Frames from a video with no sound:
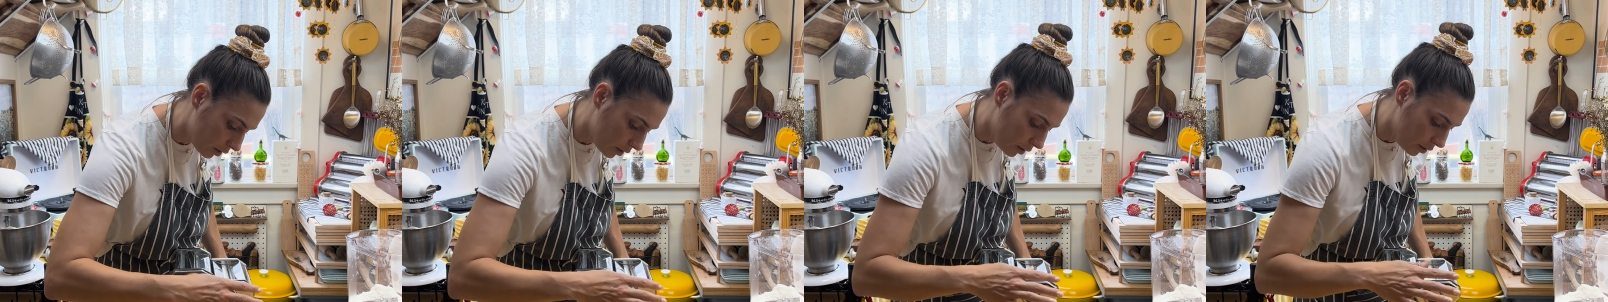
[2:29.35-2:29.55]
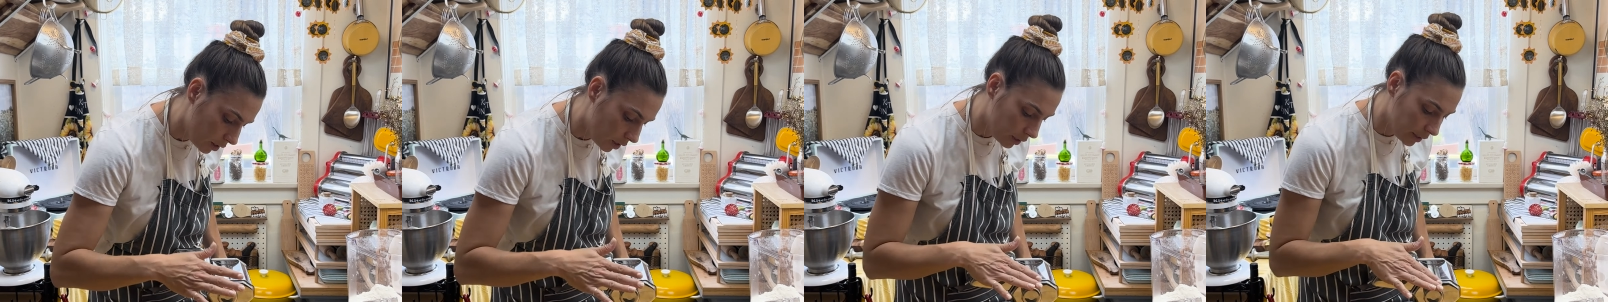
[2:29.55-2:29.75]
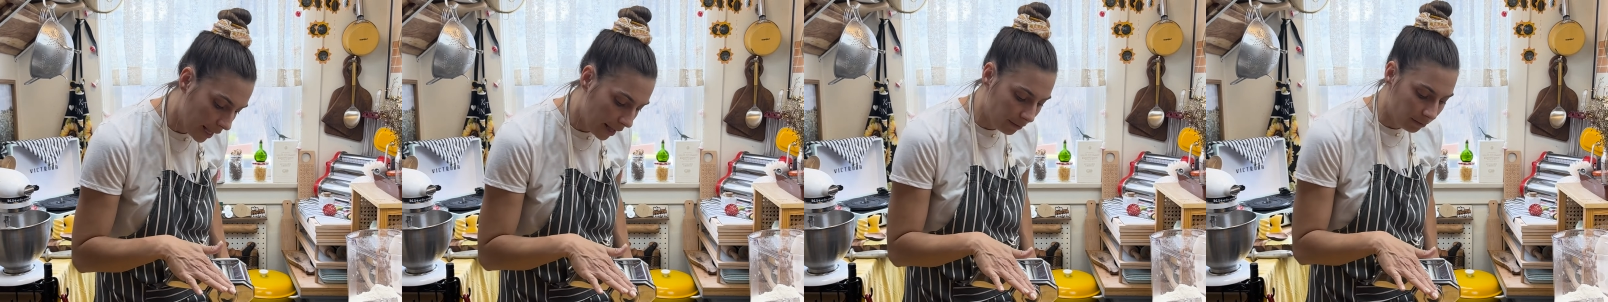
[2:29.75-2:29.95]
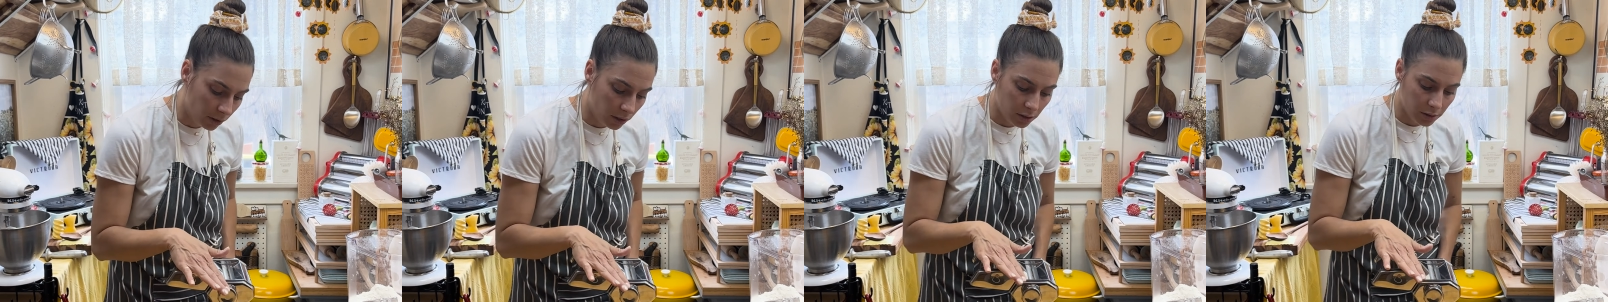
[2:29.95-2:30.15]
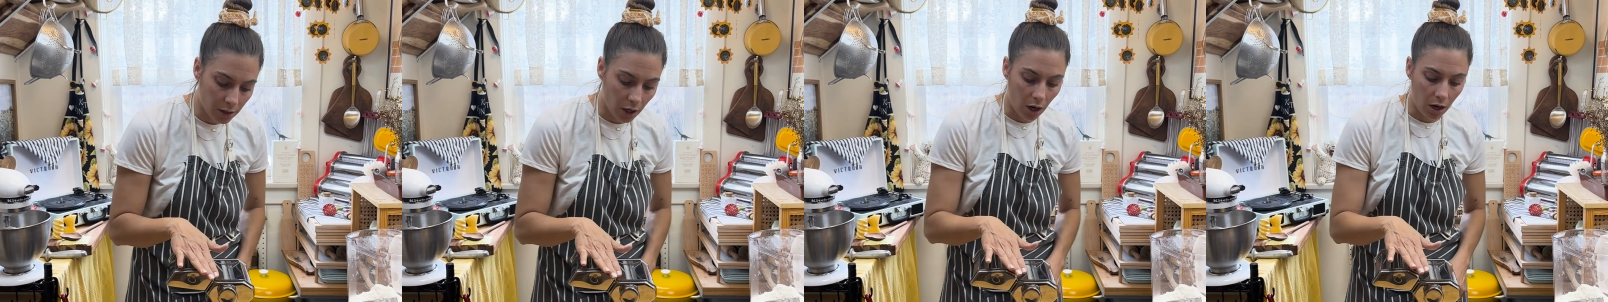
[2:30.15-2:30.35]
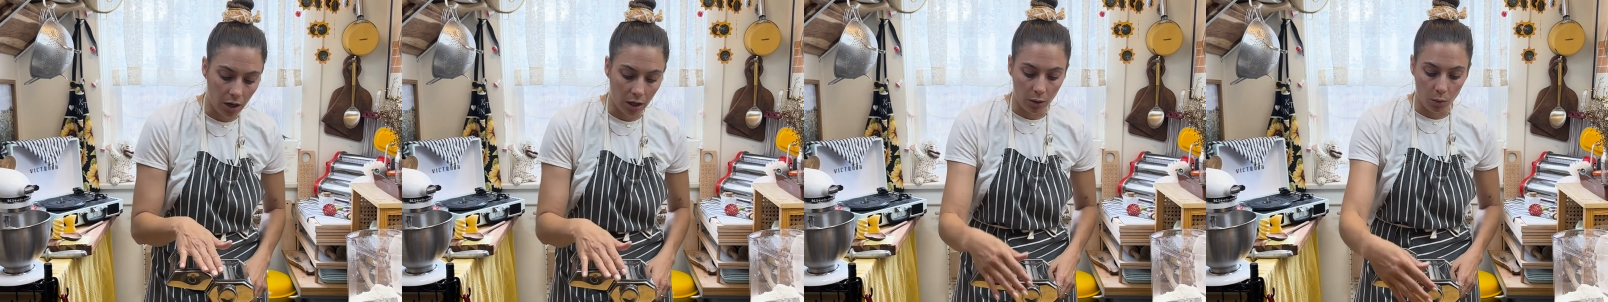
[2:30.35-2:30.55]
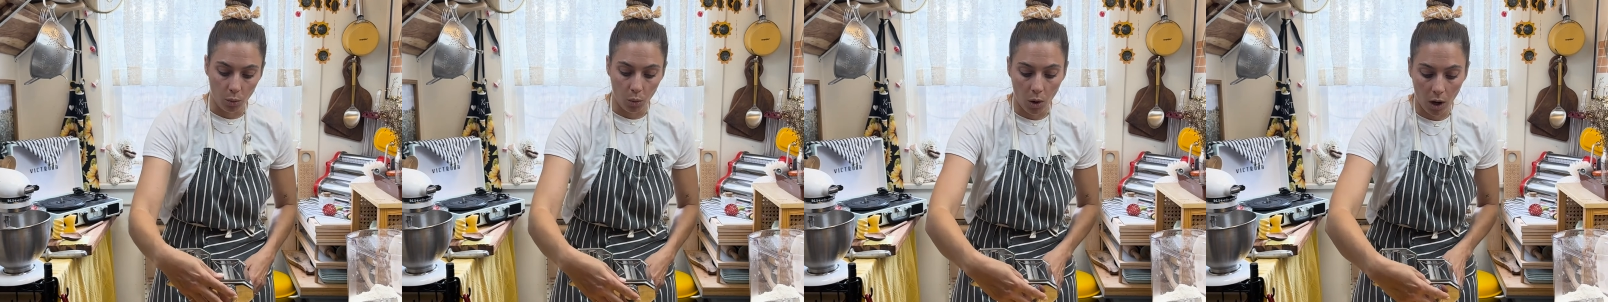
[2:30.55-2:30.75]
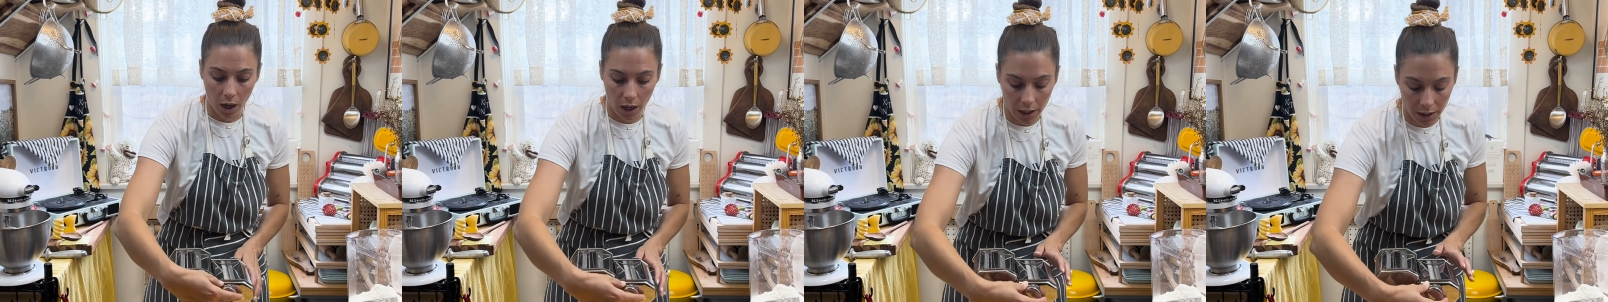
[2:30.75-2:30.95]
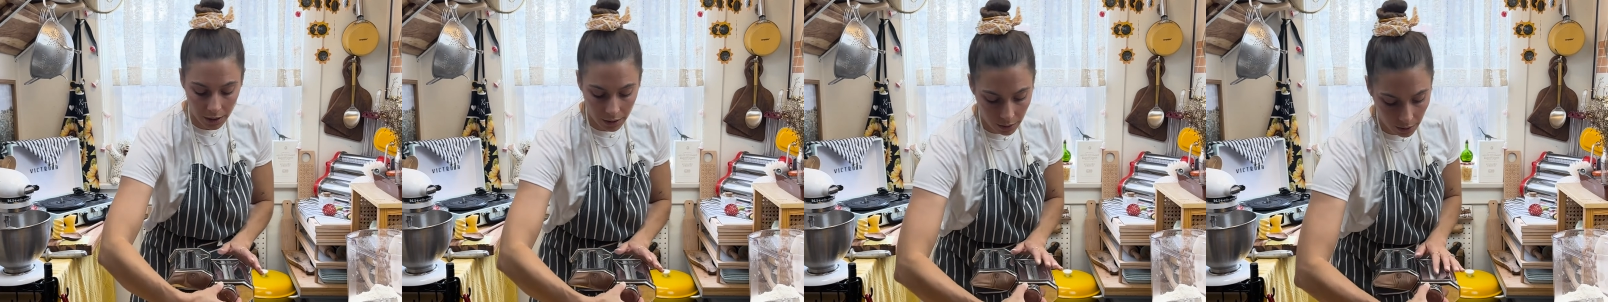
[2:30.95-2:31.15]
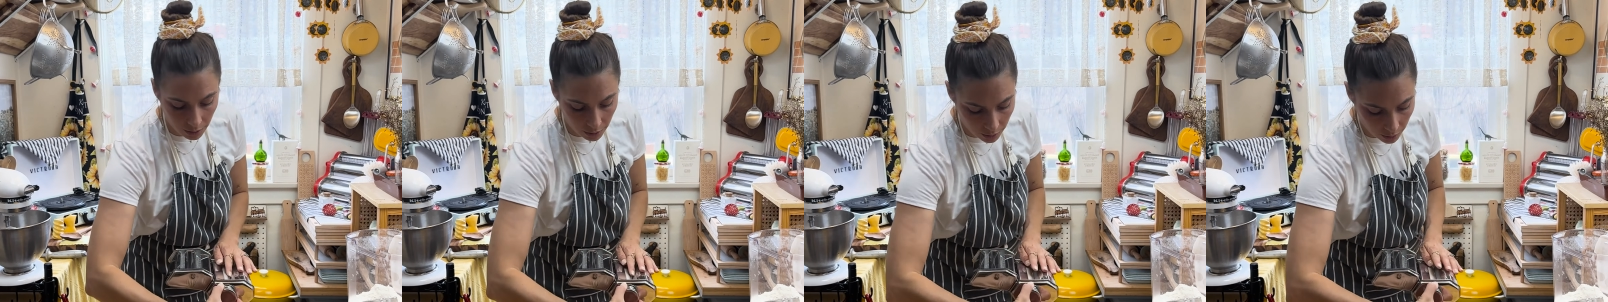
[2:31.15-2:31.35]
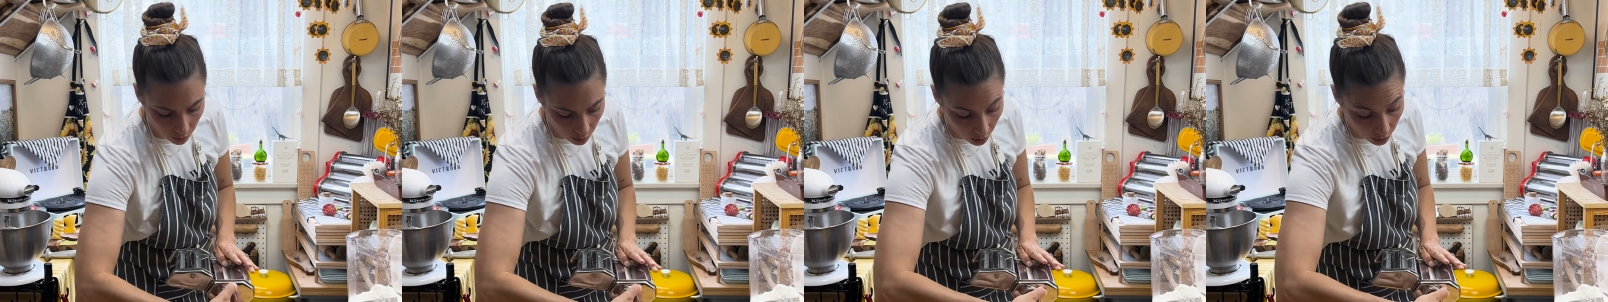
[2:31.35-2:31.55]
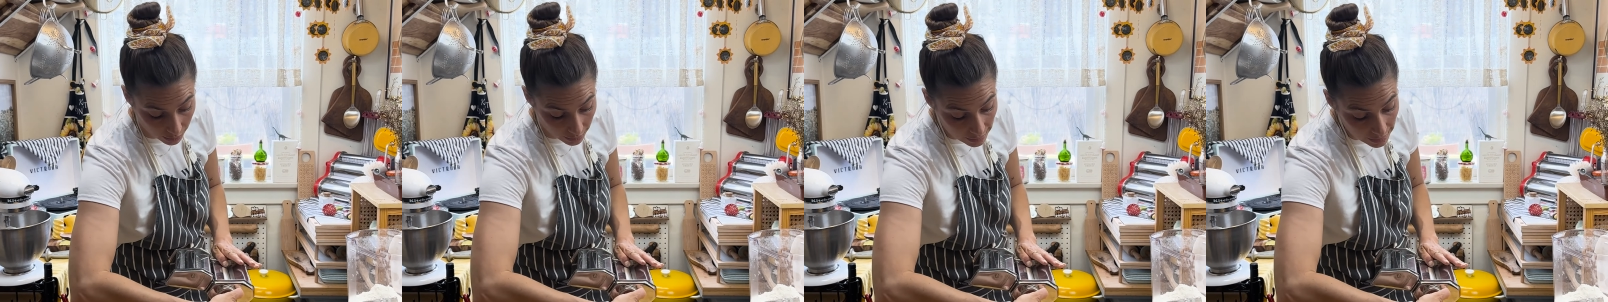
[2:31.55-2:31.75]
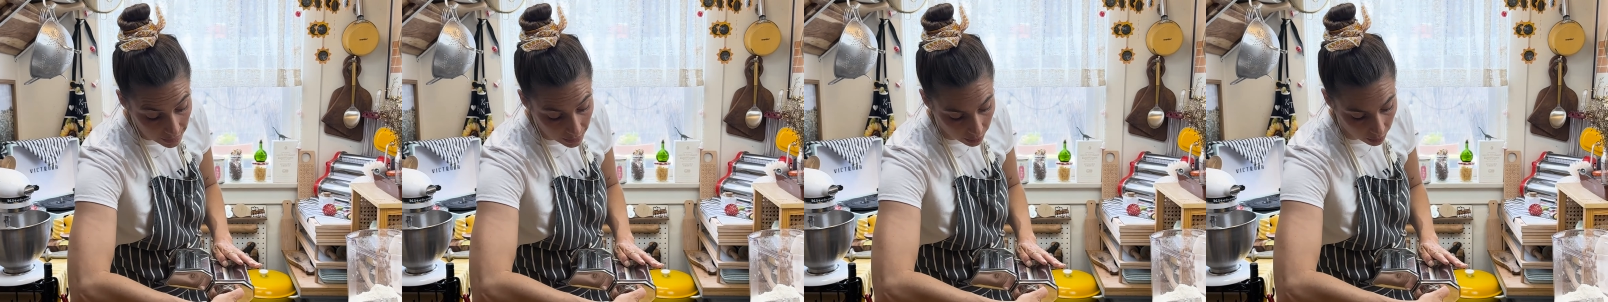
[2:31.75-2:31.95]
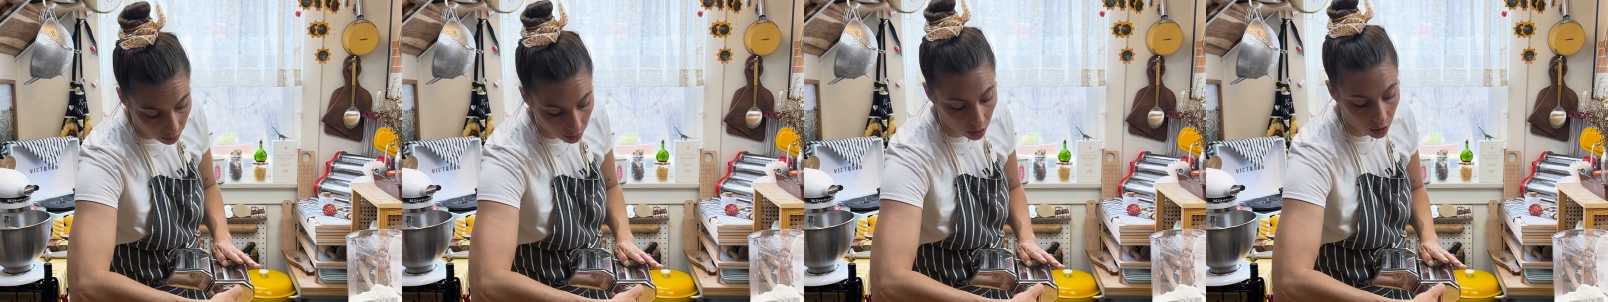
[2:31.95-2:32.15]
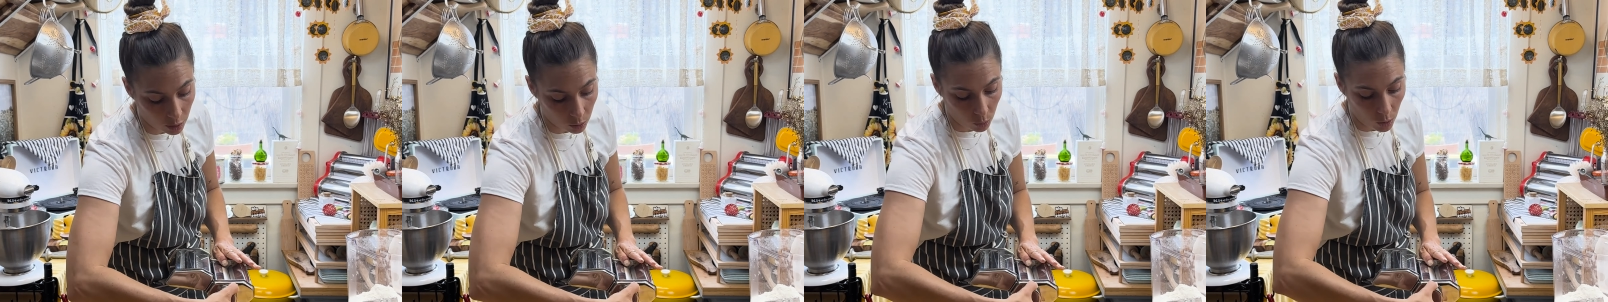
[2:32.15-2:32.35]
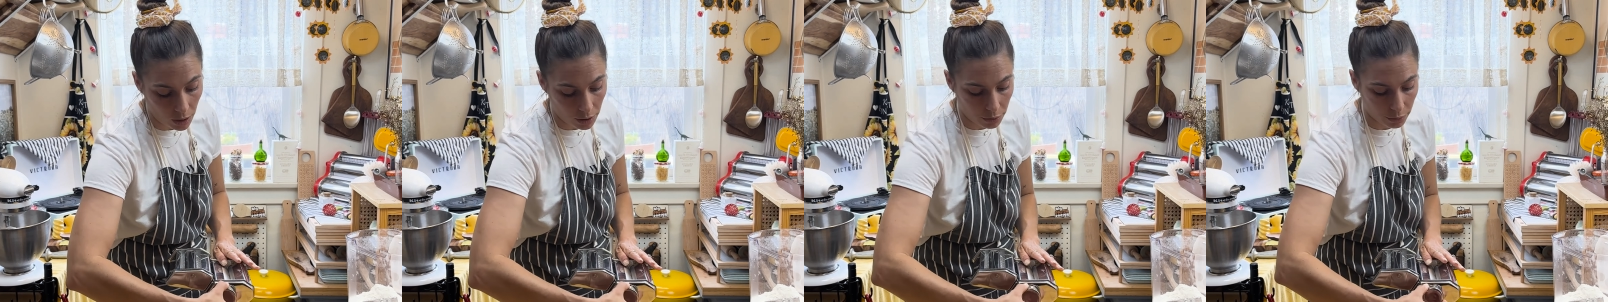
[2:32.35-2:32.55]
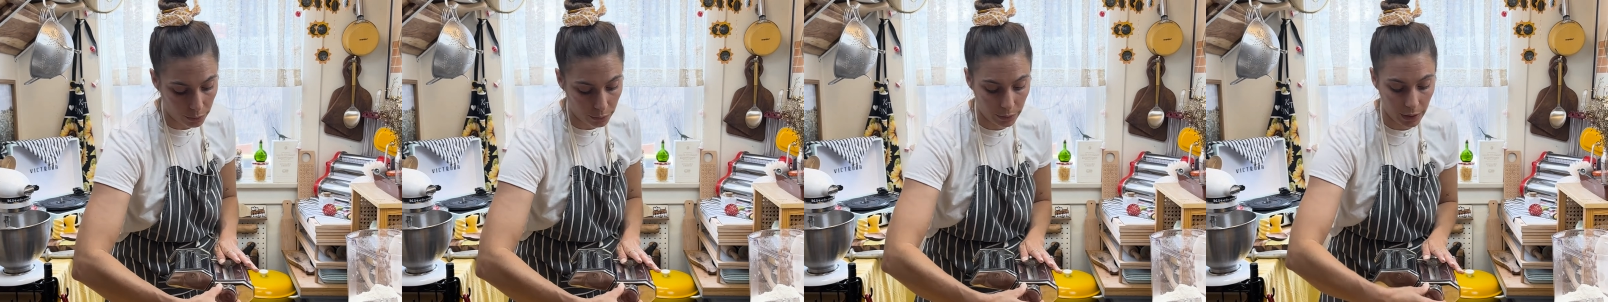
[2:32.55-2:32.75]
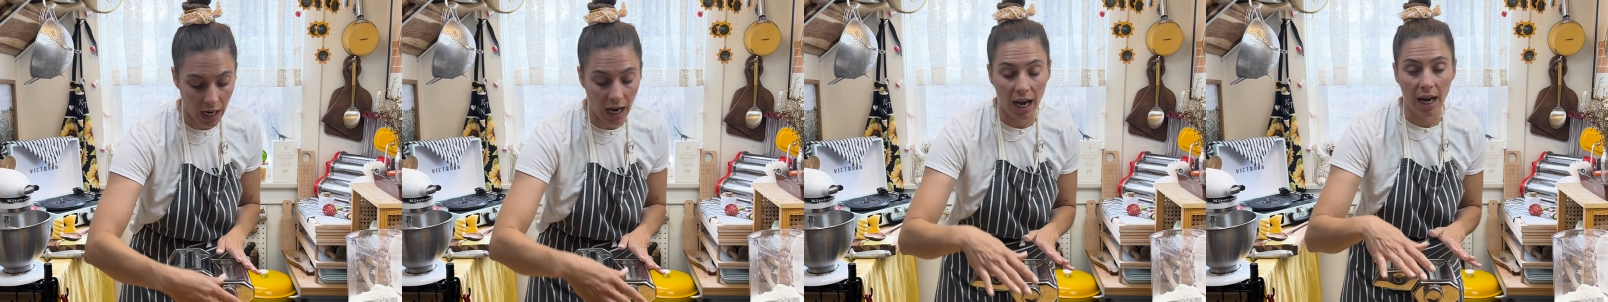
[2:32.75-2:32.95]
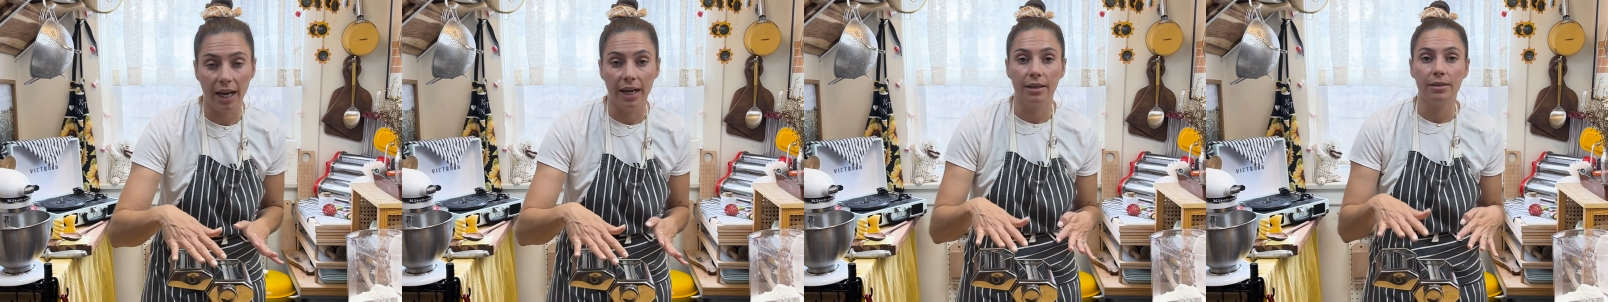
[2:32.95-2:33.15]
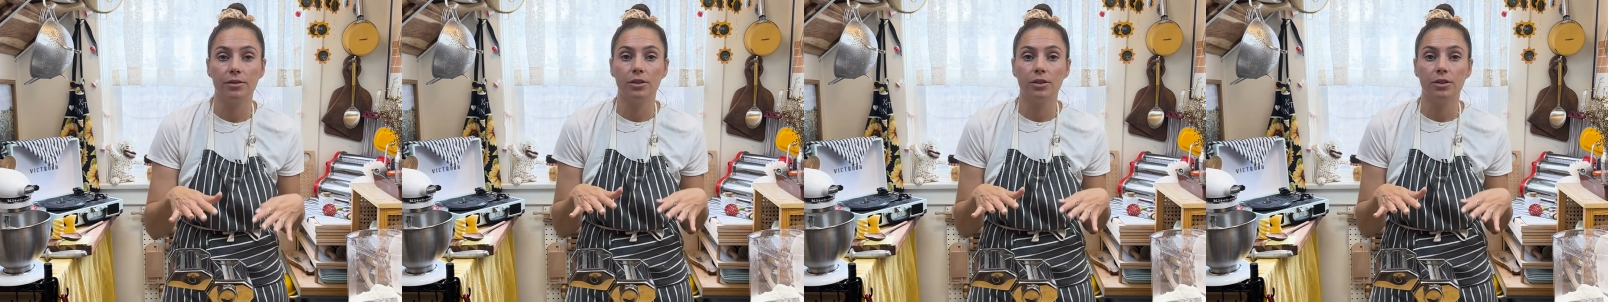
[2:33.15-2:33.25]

the levels are on here are 1 through 9.